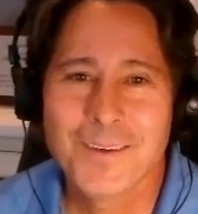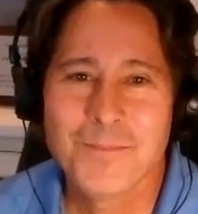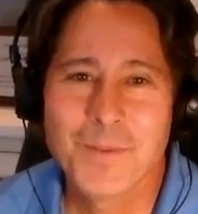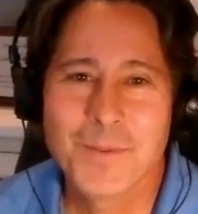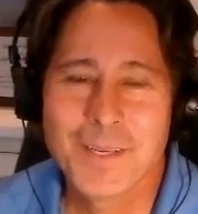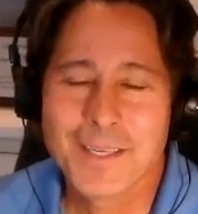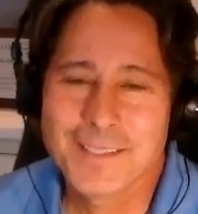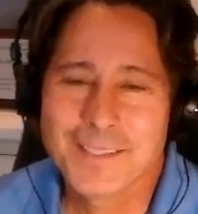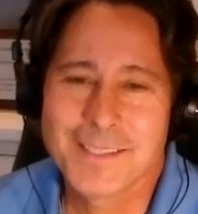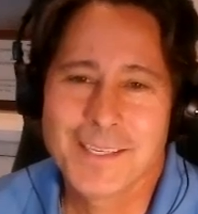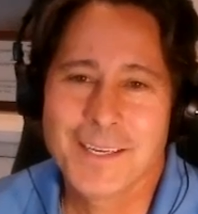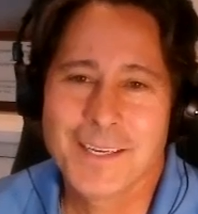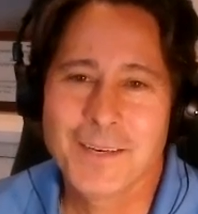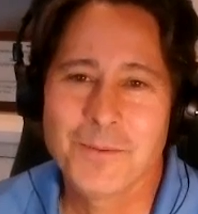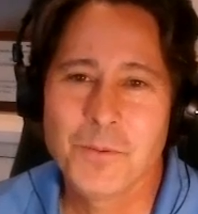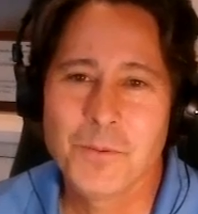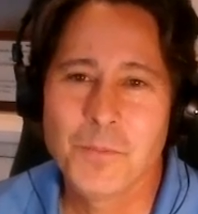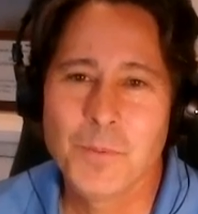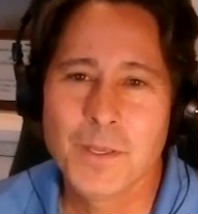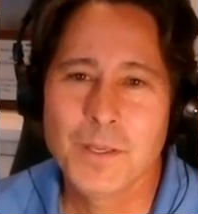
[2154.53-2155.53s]
because then
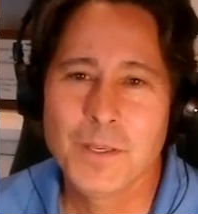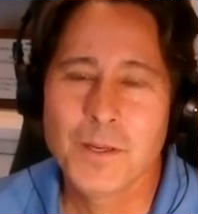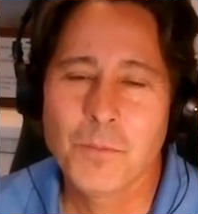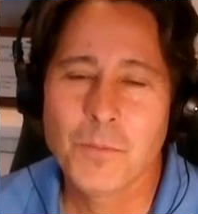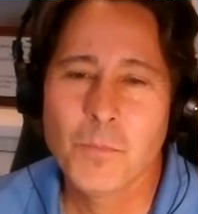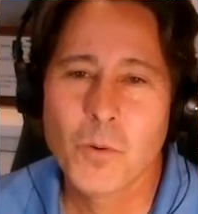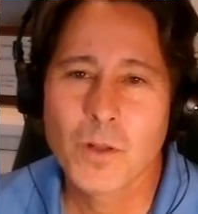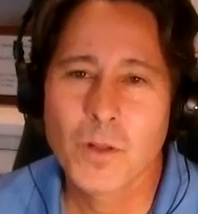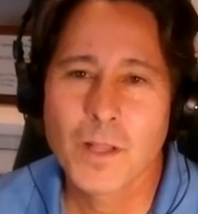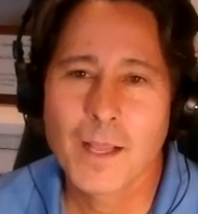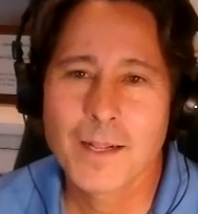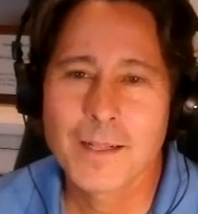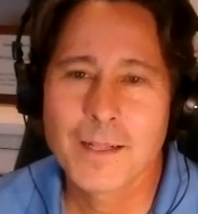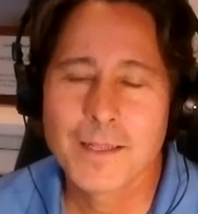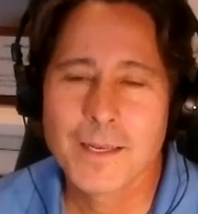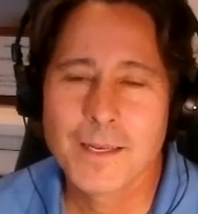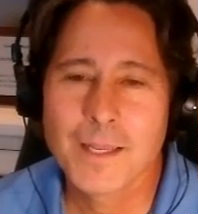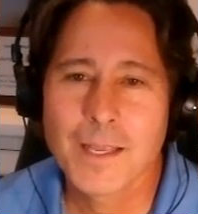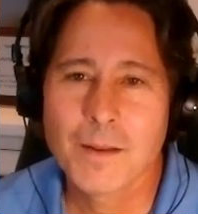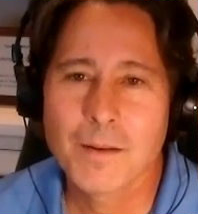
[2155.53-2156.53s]
it would be more likely
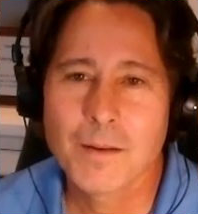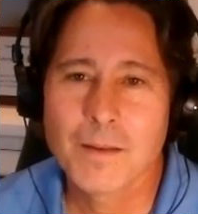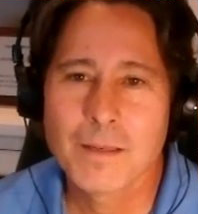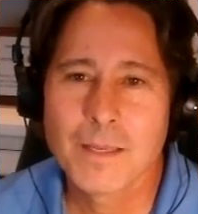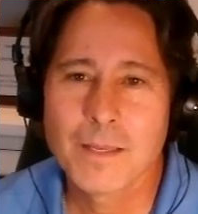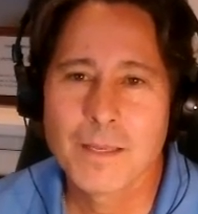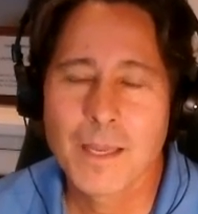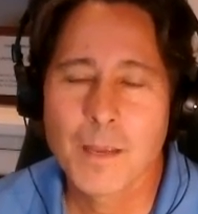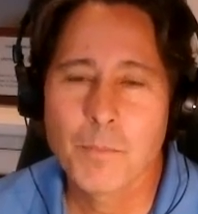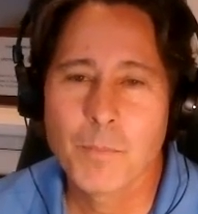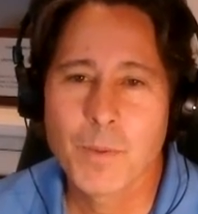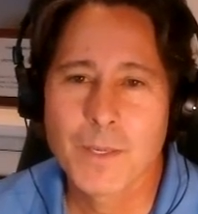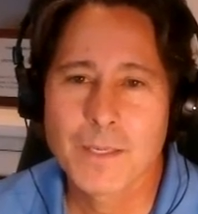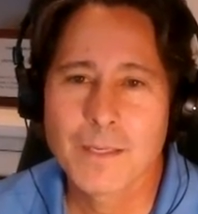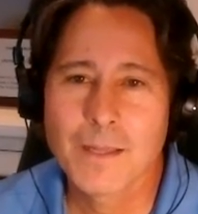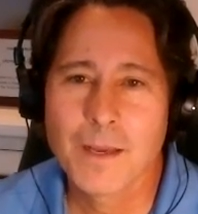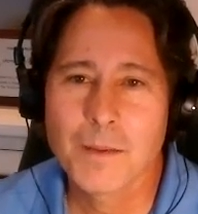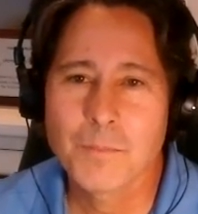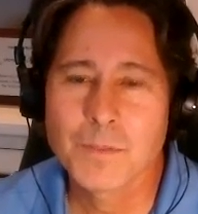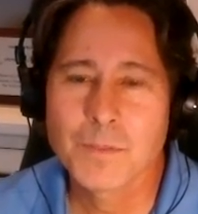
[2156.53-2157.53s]
to get picked
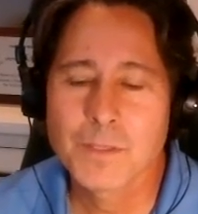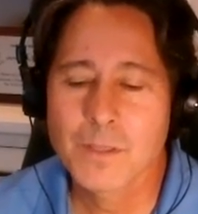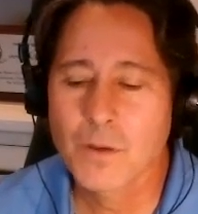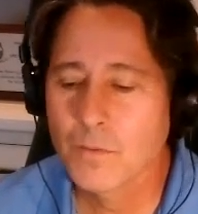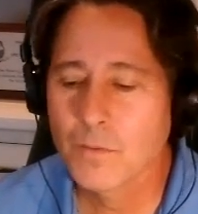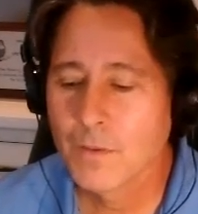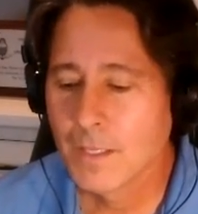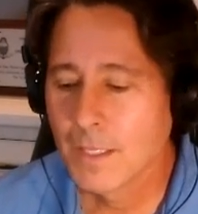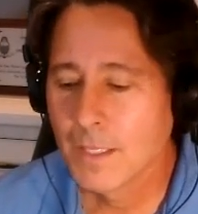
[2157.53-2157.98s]
up. So